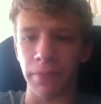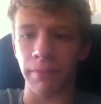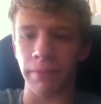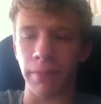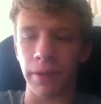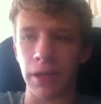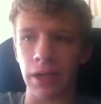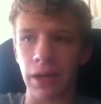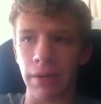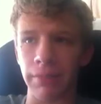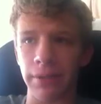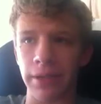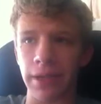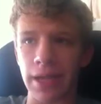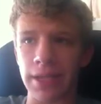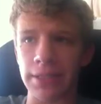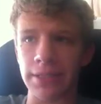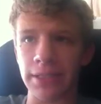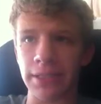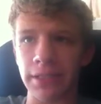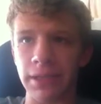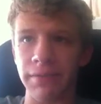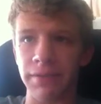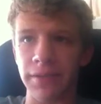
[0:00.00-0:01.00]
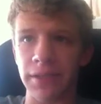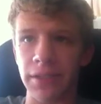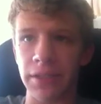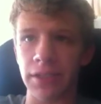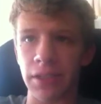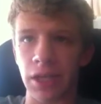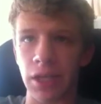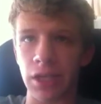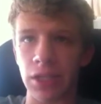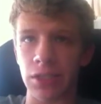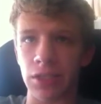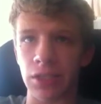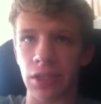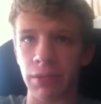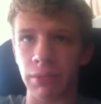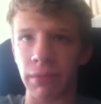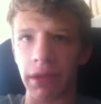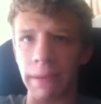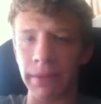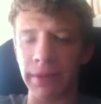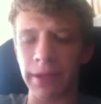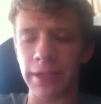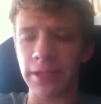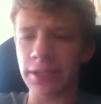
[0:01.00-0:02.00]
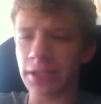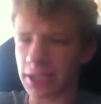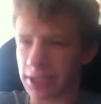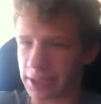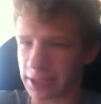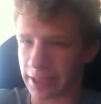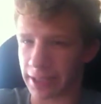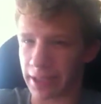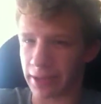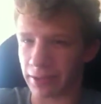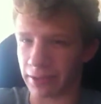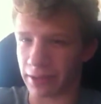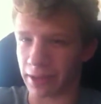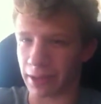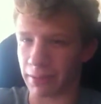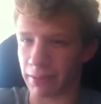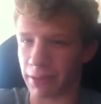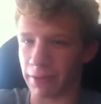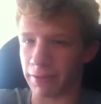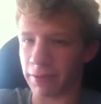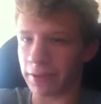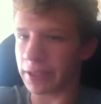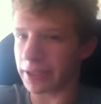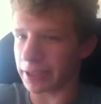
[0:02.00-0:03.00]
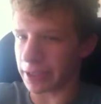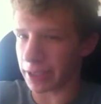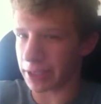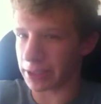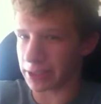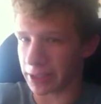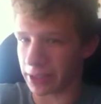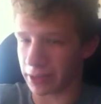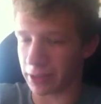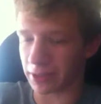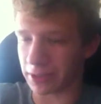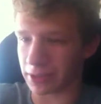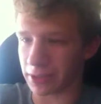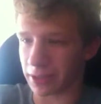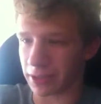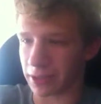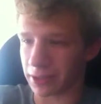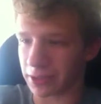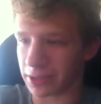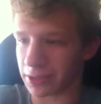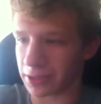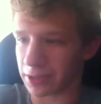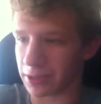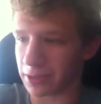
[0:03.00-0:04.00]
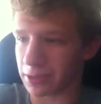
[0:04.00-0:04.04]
But I'm guessing if he does, then maybe he doesn't kill them, if he does kill adults.